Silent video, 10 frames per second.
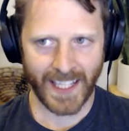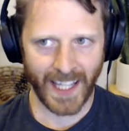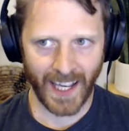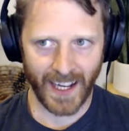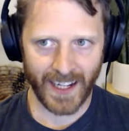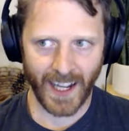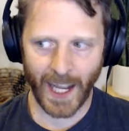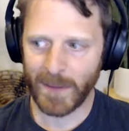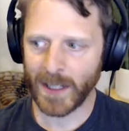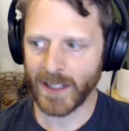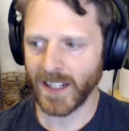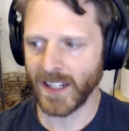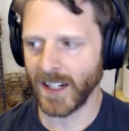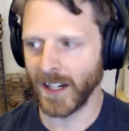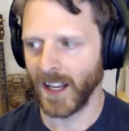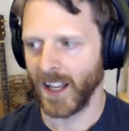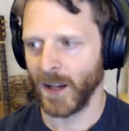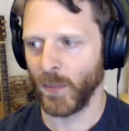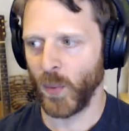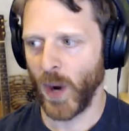yeah. I mean,
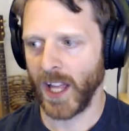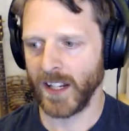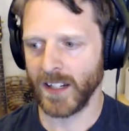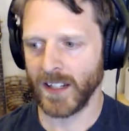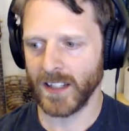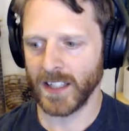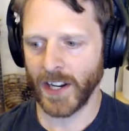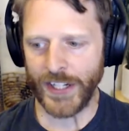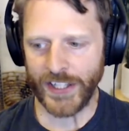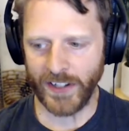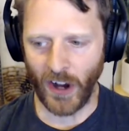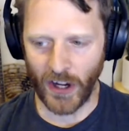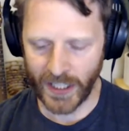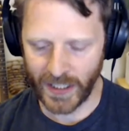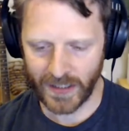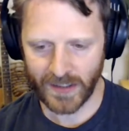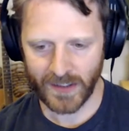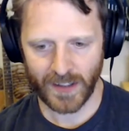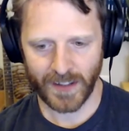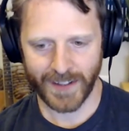when there is an
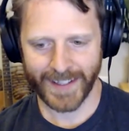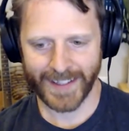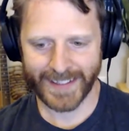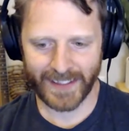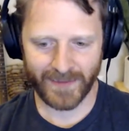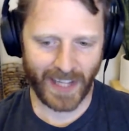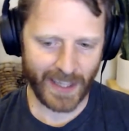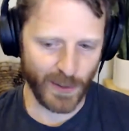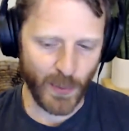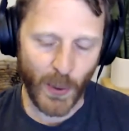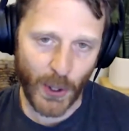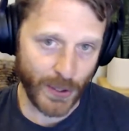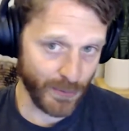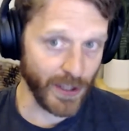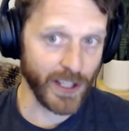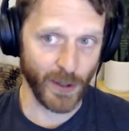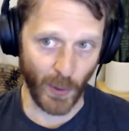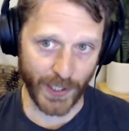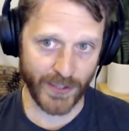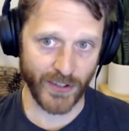audience, like the world is really
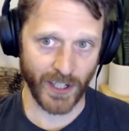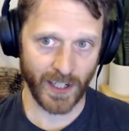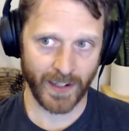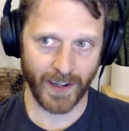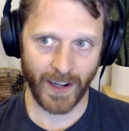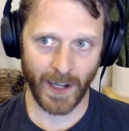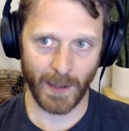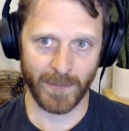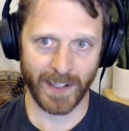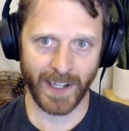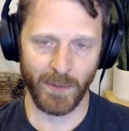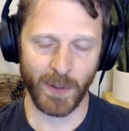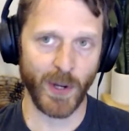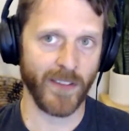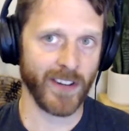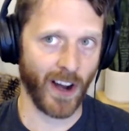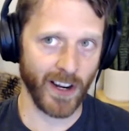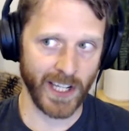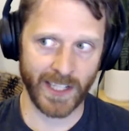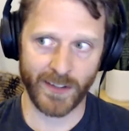your oyster. Um, and when you have an
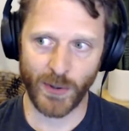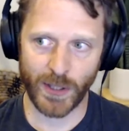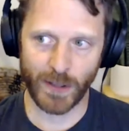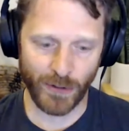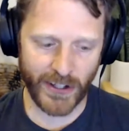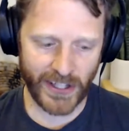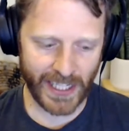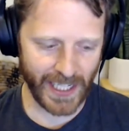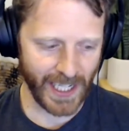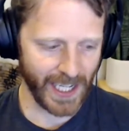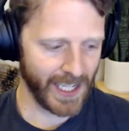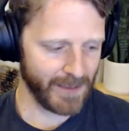audience, you can really